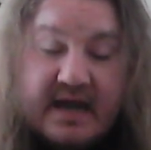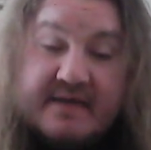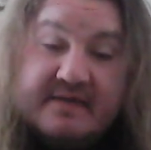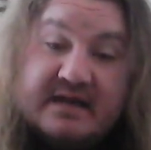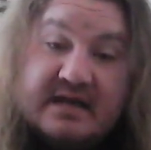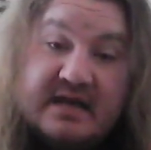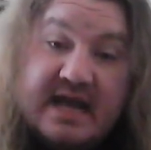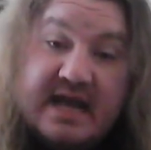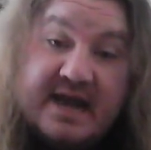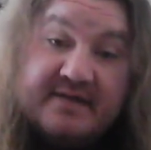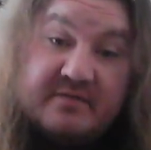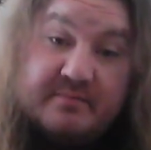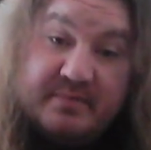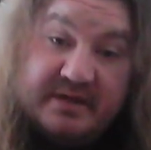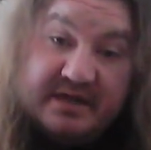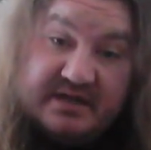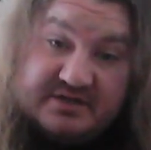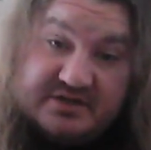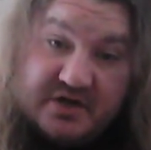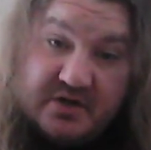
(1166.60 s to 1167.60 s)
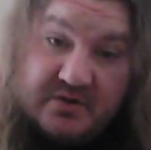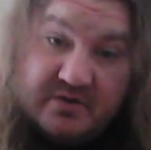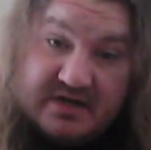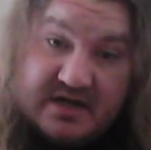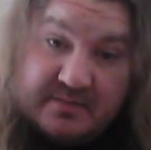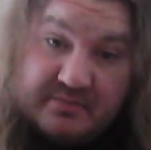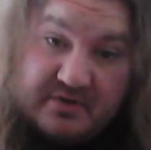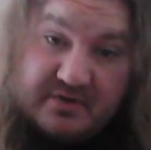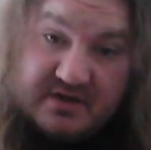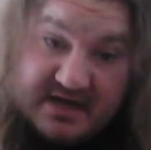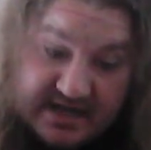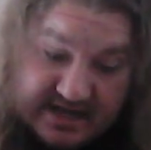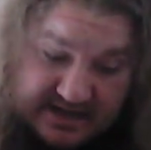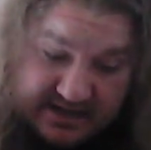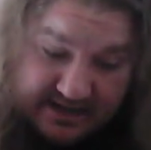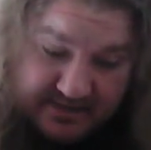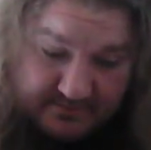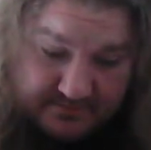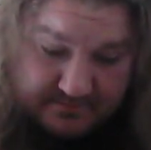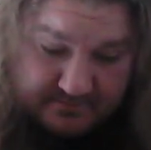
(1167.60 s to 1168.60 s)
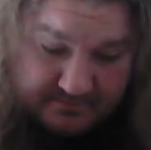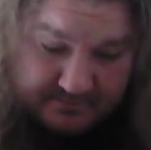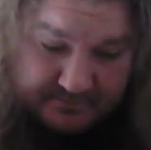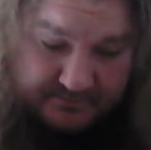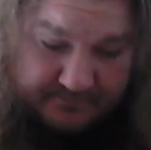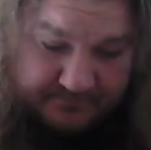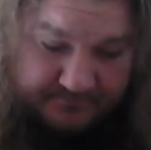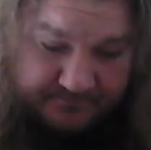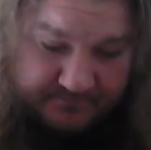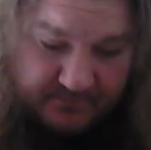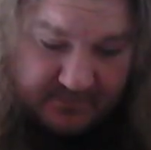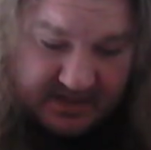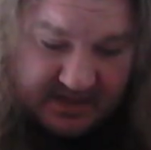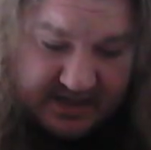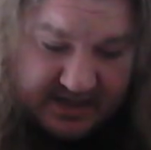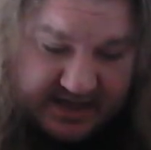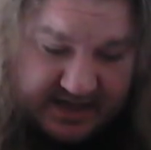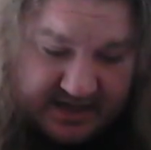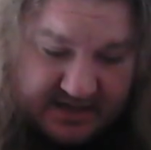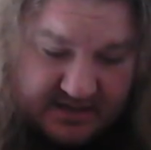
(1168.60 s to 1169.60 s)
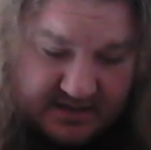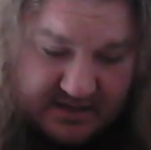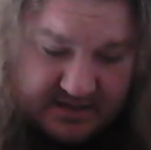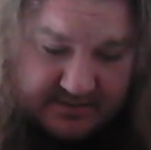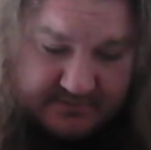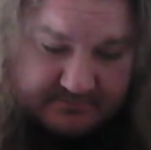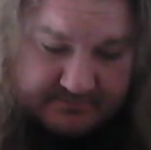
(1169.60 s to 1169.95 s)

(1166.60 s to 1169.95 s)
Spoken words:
and then you have the Big Show at #9, and